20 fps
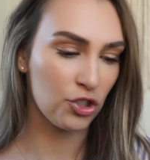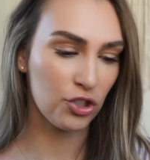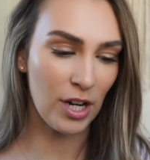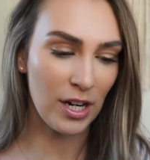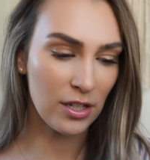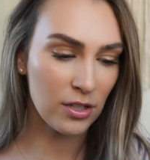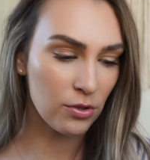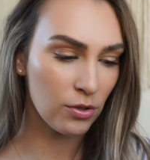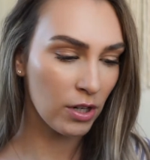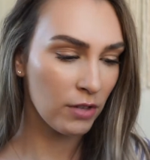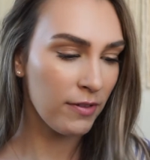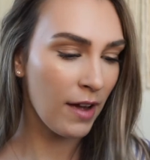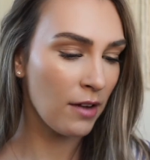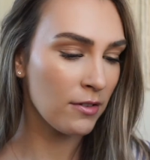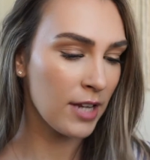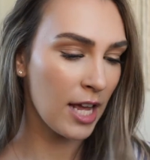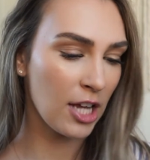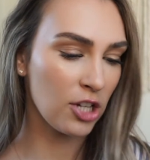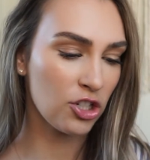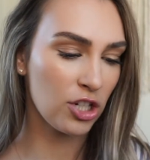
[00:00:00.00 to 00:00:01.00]
Drugstore
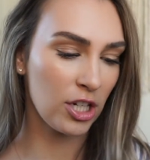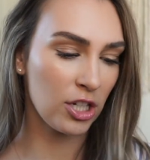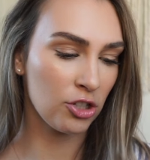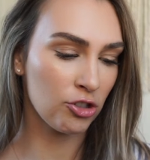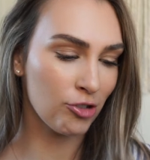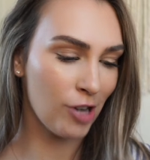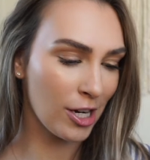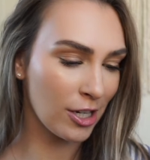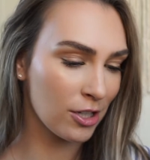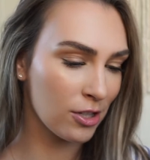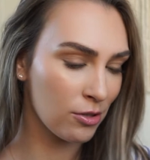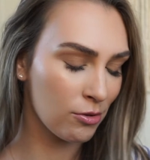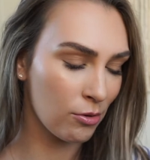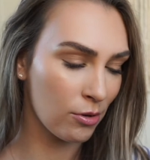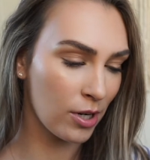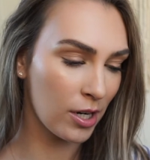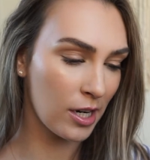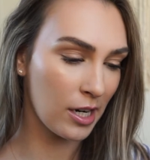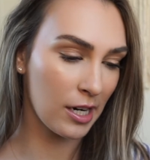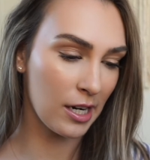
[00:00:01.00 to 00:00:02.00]
foundation,
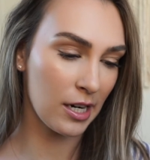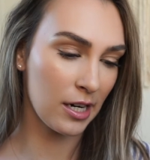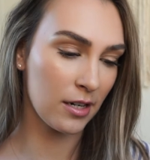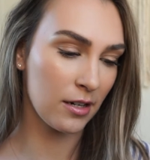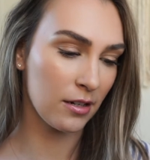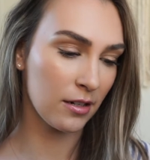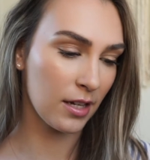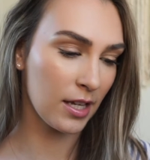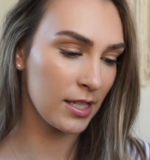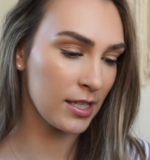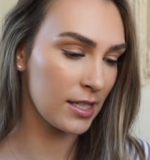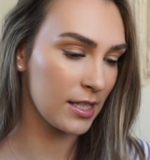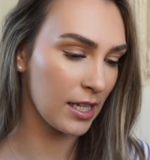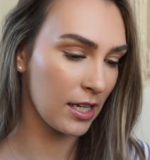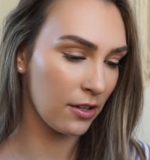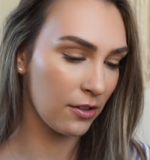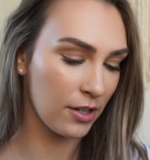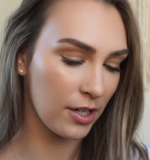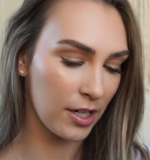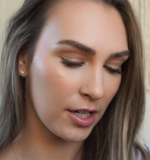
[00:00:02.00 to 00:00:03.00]
drugstore
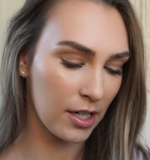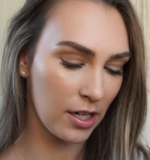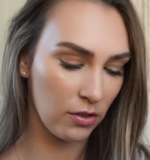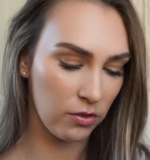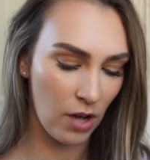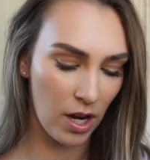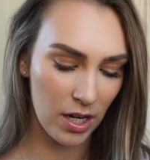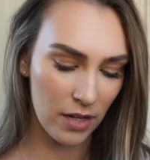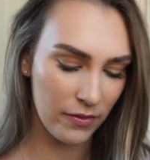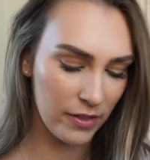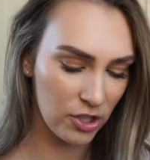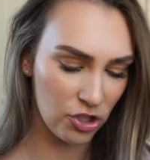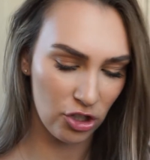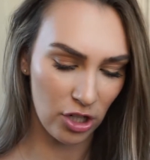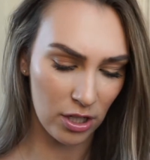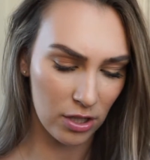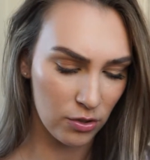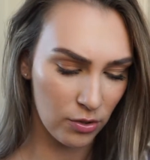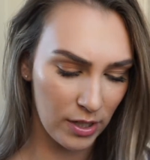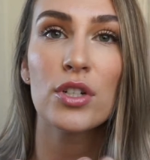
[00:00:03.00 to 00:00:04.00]
concealer, a lot of it's
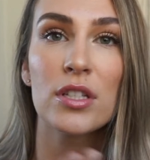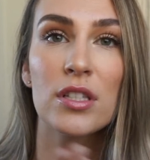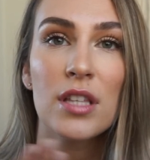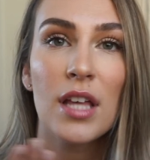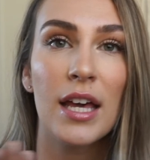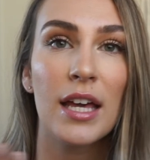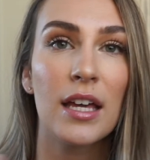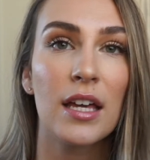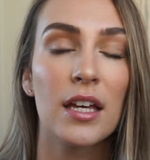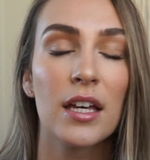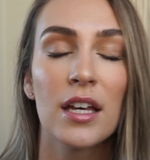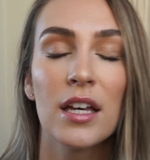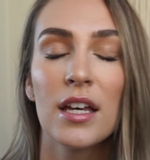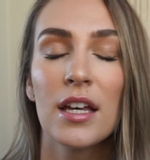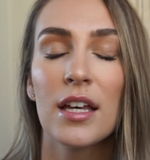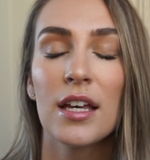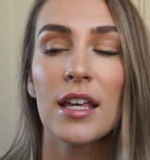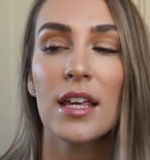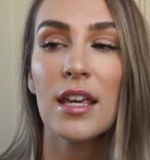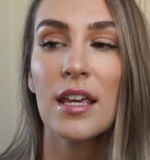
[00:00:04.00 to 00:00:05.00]
drugstore. Just like
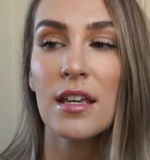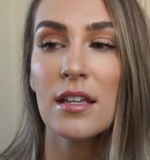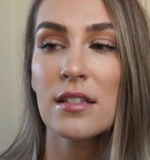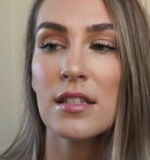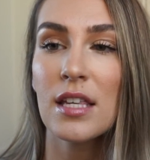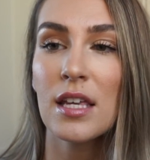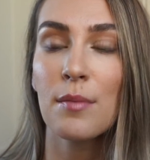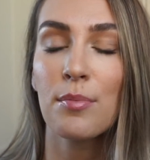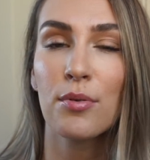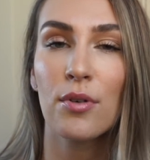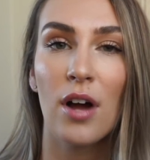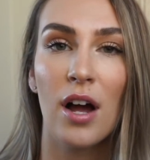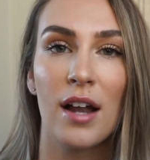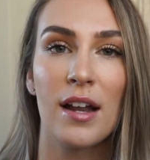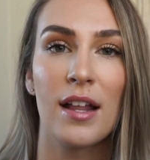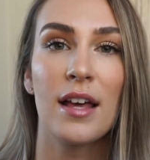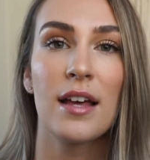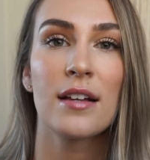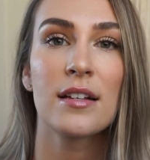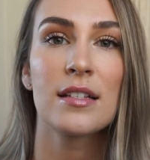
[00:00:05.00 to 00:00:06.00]
easy
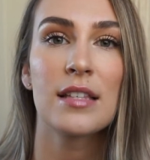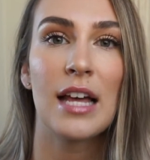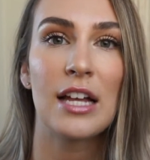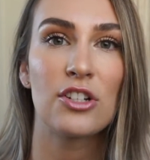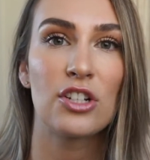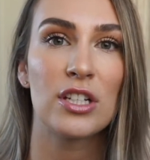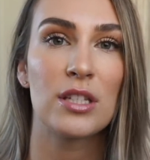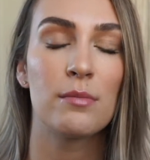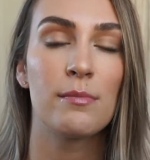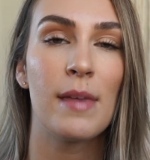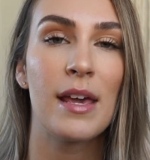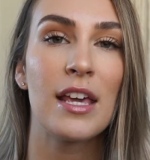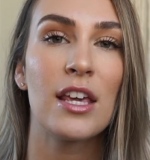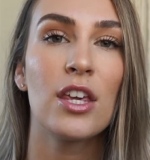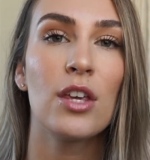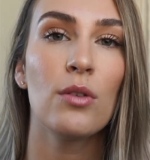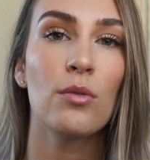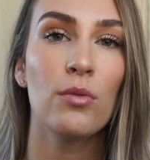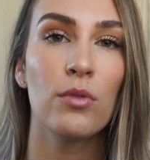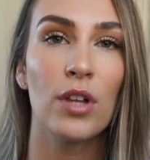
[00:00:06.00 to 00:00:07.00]
products that just
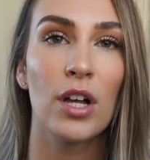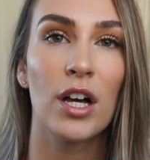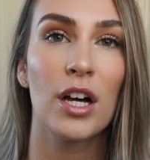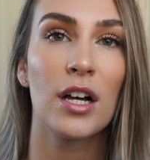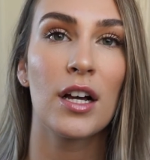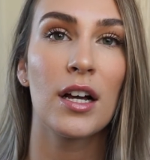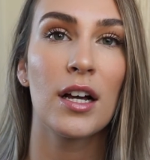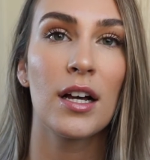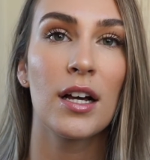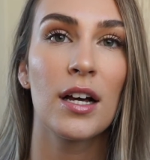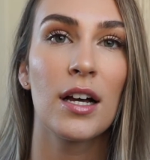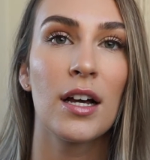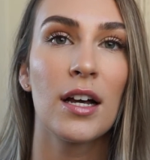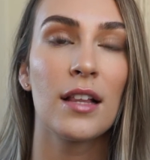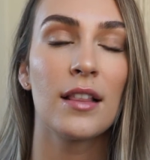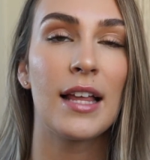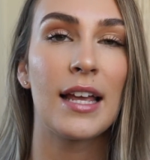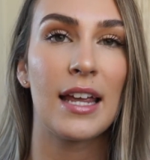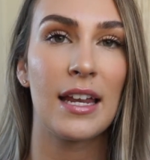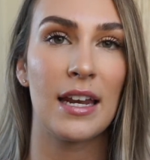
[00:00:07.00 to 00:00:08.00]
make you look
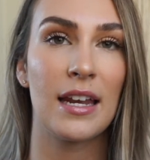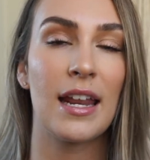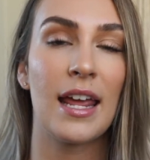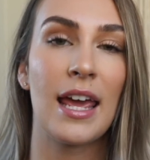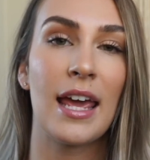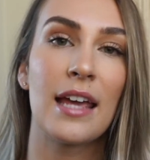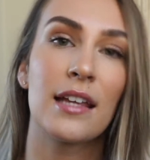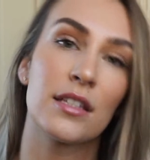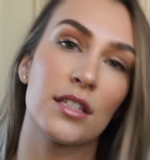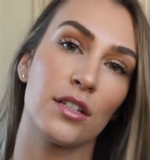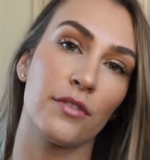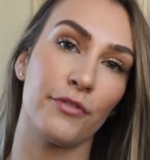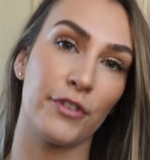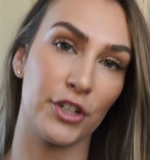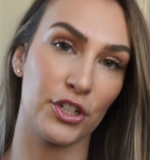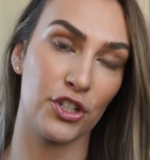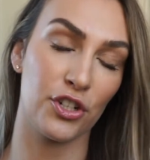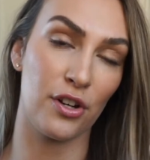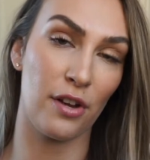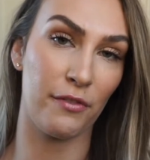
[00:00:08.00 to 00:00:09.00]
like an enhanced
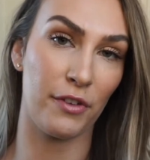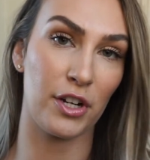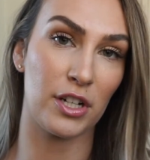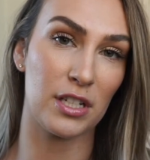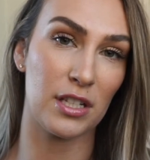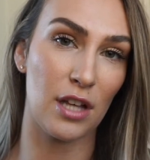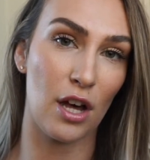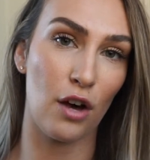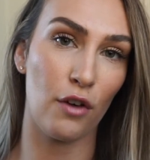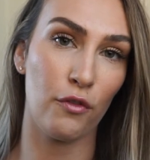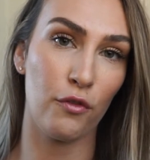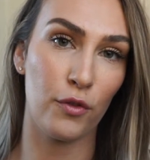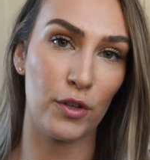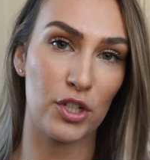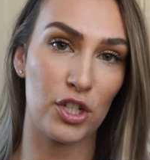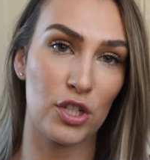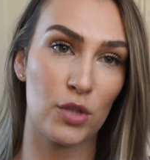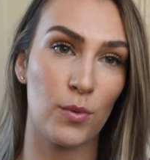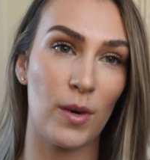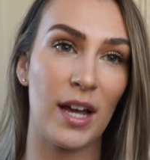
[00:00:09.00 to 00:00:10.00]
version of yourself,
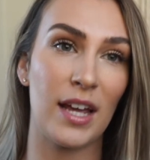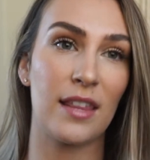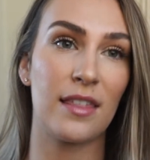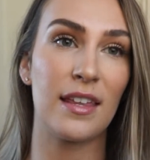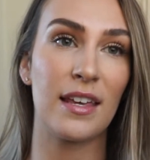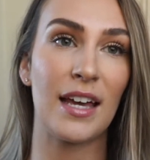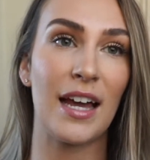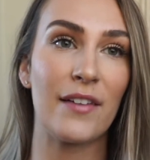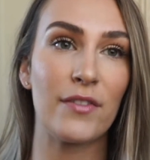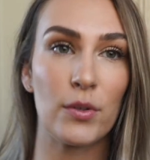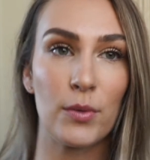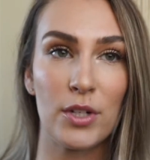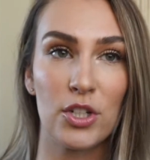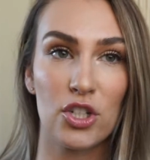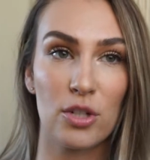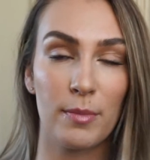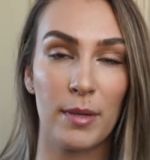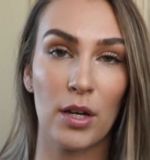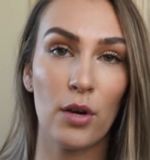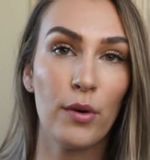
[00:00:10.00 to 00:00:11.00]
which is what I think everyone
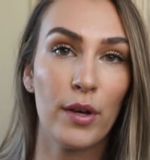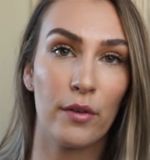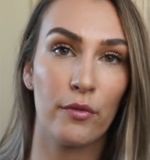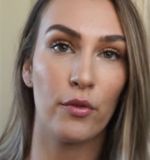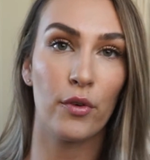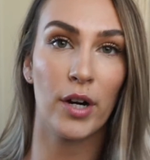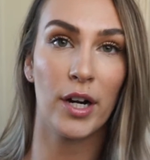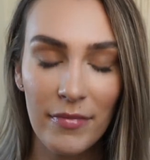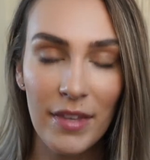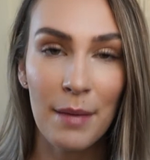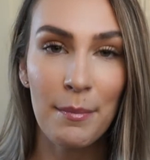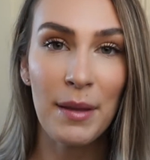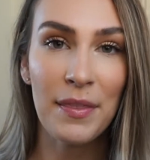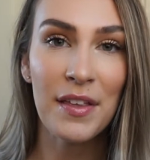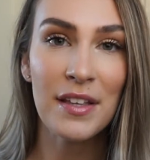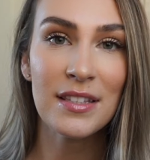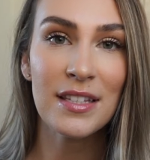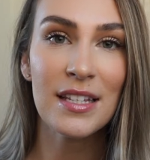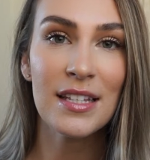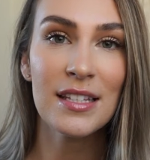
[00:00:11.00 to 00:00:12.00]
should be going for. But
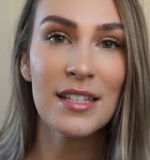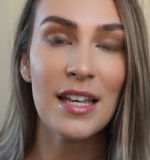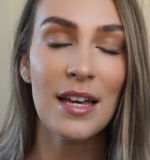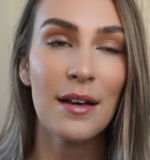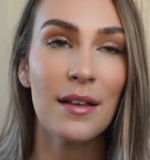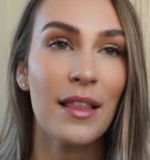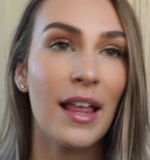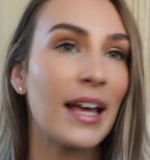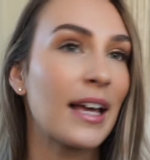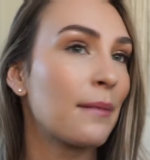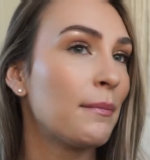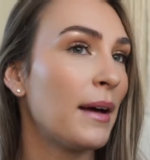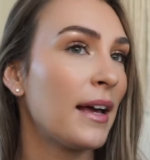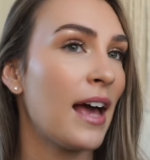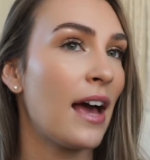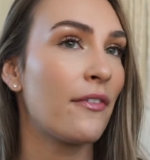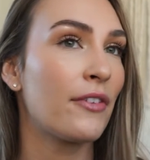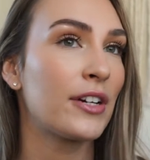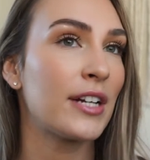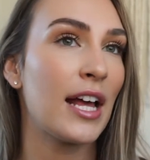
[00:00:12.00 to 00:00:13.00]
this is like my
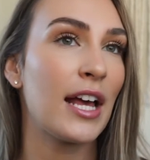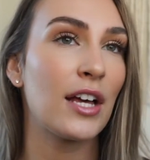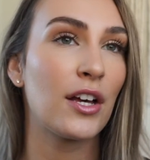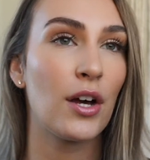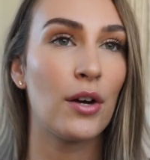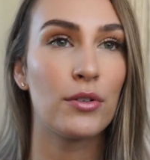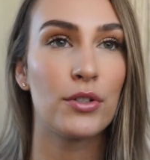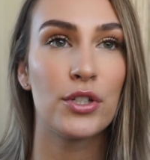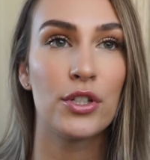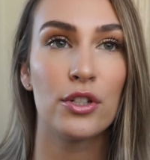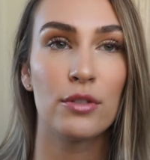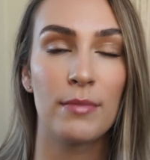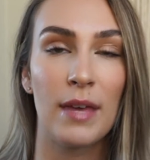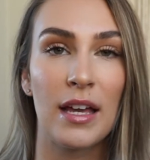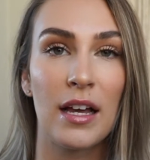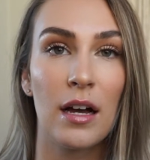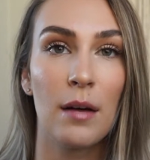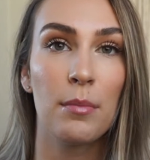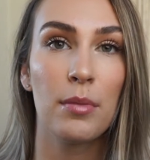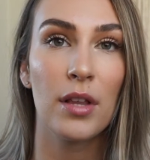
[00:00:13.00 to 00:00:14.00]
everyday go-to
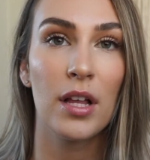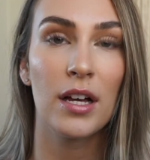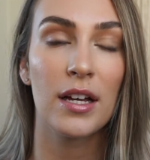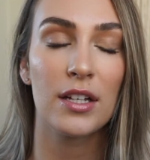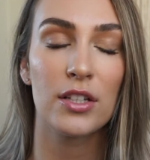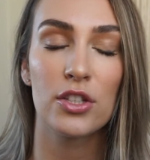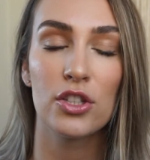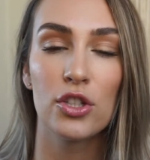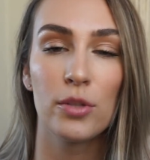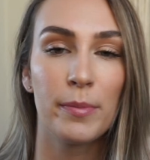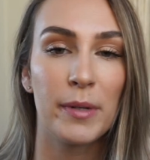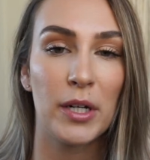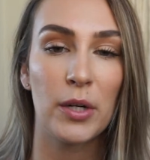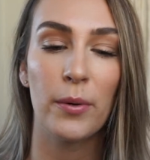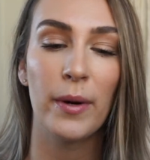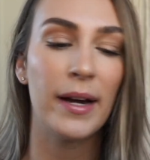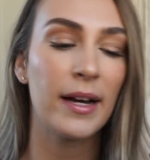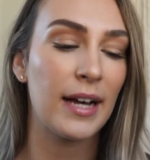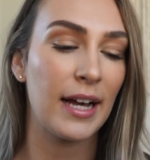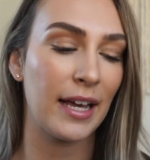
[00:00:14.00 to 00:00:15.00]
makeup look. It's super
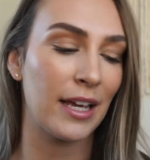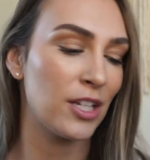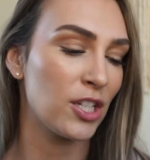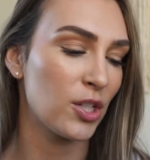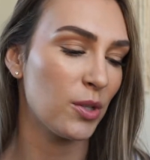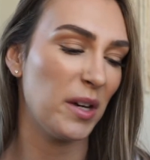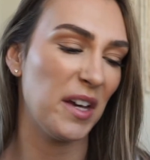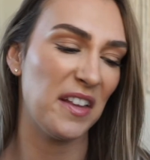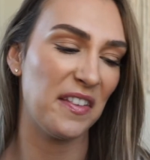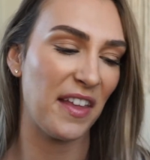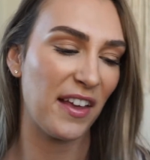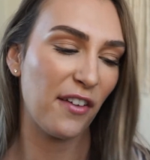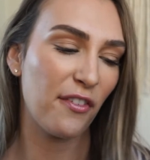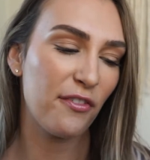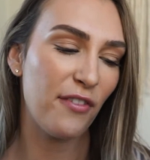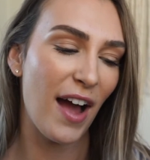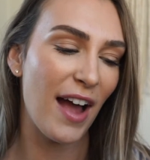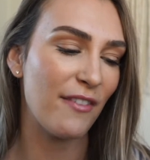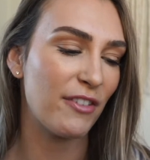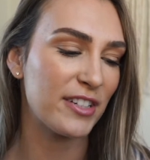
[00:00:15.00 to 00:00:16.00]
quick. I can do it in like
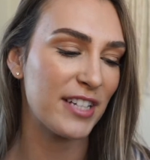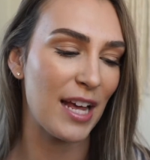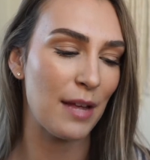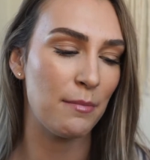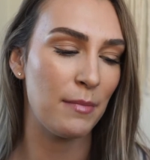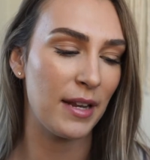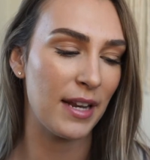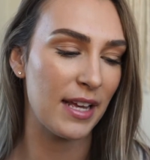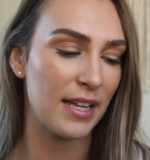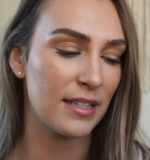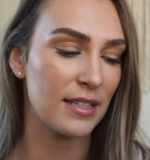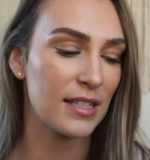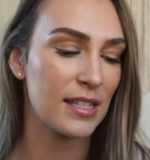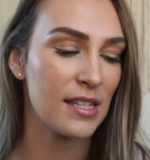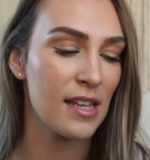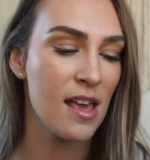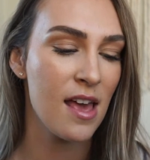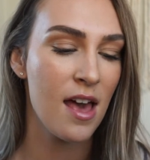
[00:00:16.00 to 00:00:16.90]
5 or 10 minutes.